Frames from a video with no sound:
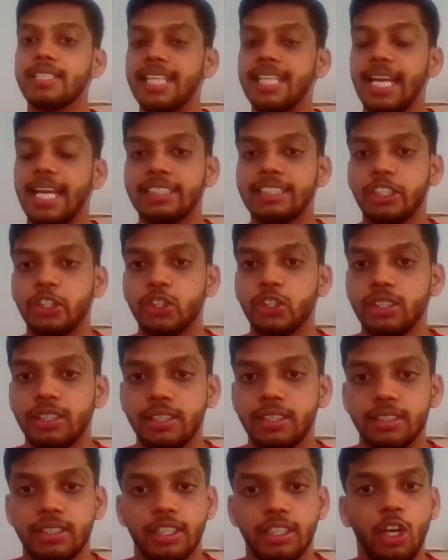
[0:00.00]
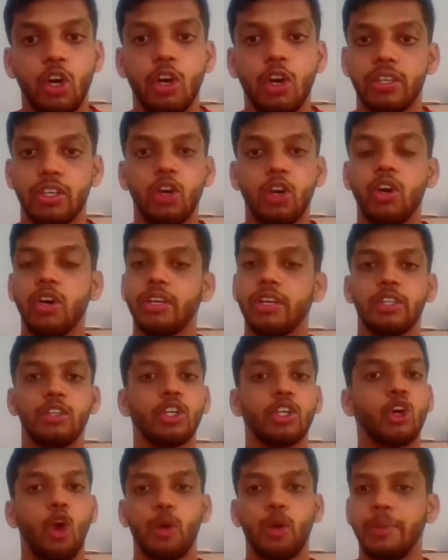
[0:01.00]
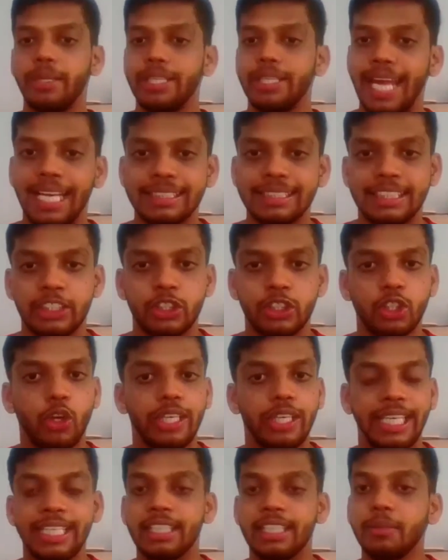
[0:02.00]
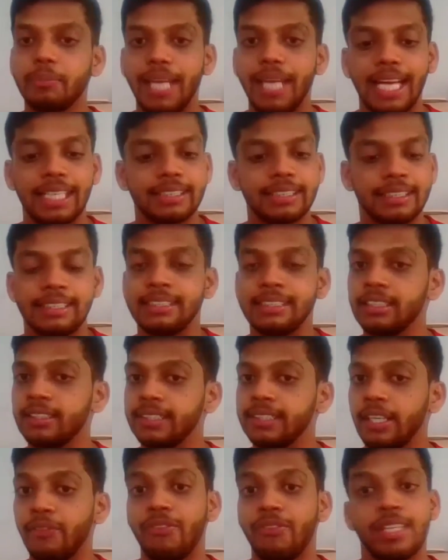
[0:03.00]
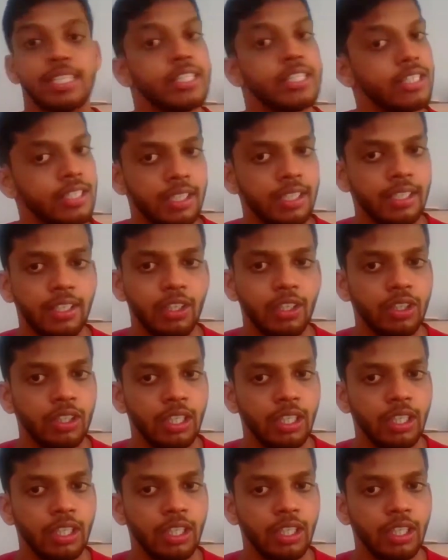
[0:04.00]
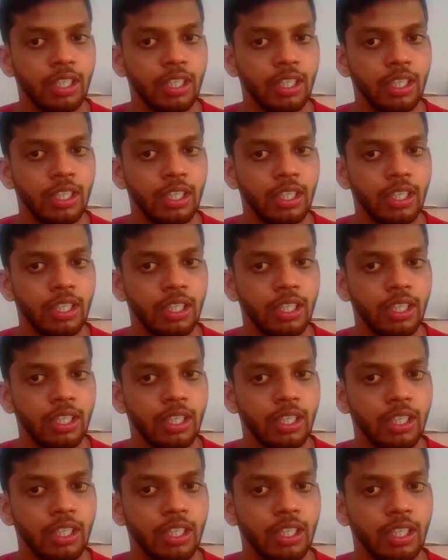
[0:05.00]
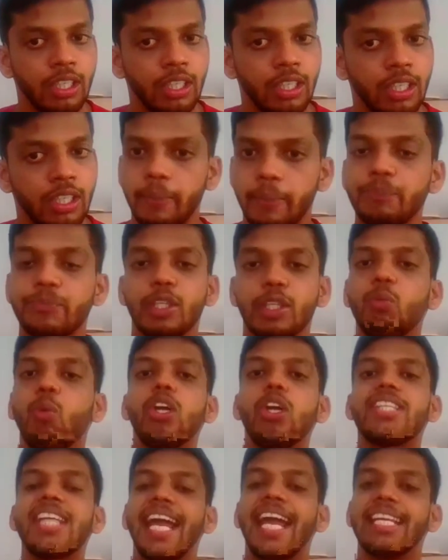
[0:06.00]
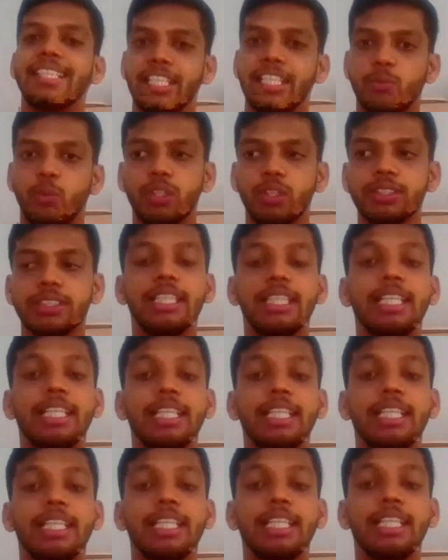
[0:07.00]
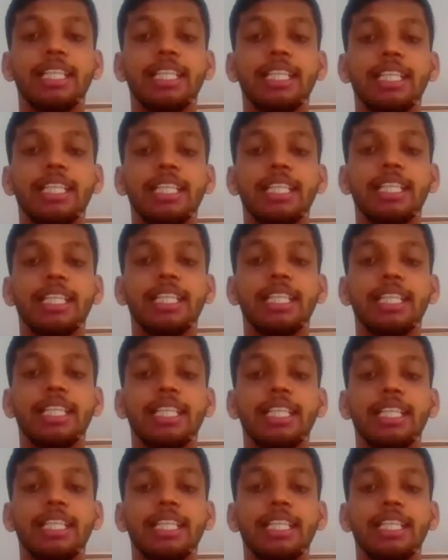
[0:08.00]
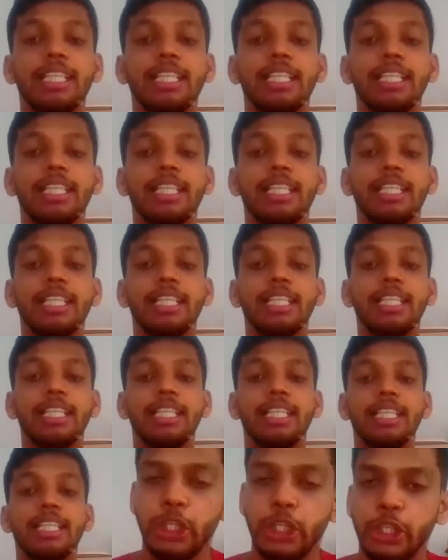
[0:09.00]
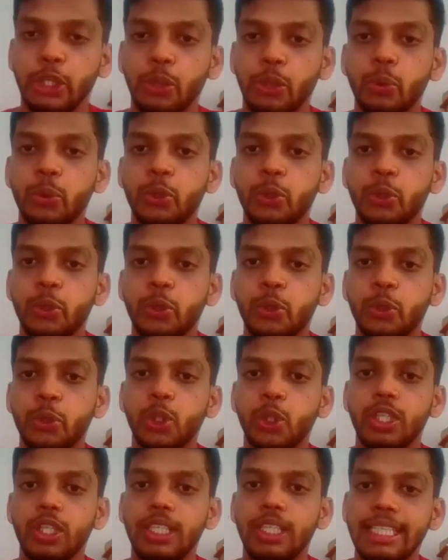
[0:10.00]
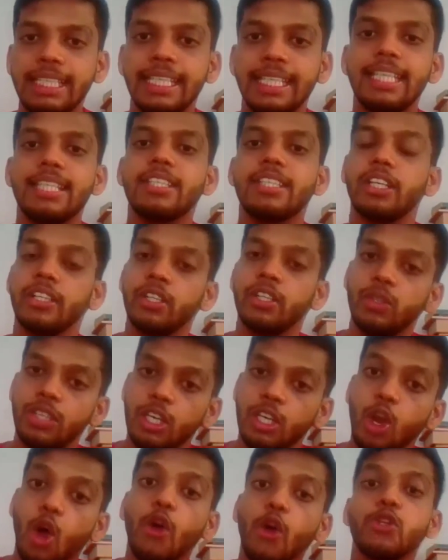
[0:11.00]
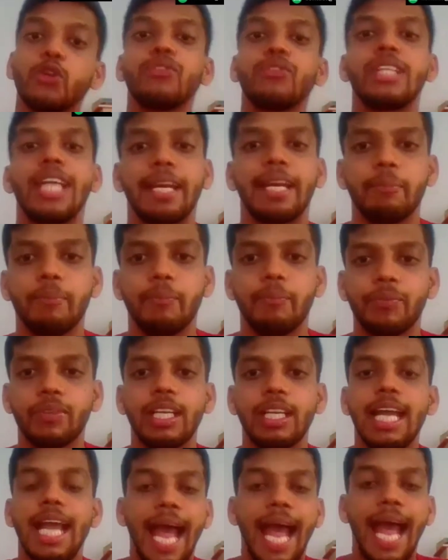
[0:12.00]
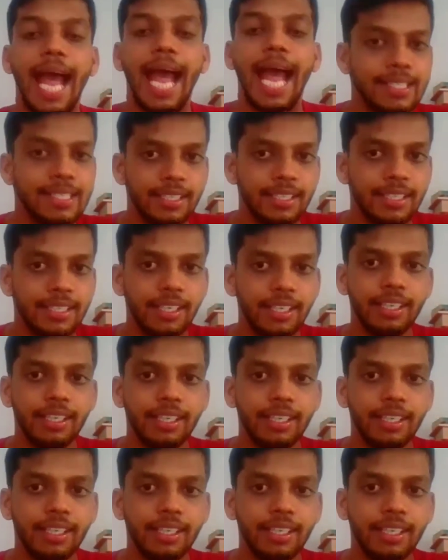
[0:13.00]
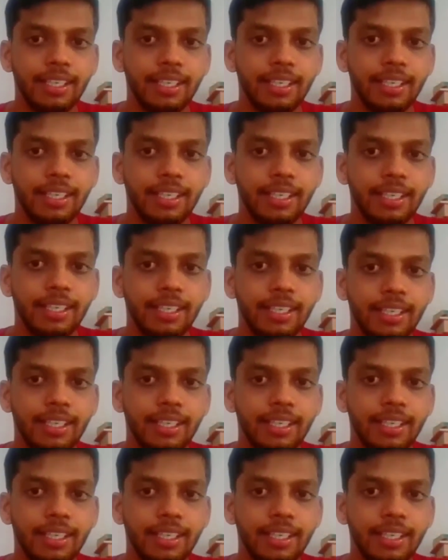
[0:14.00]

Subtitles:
taxation or corporate taxation or income tax is the toughest subject for me. What I did was, these tough chapters usually need lot of time. As in, you take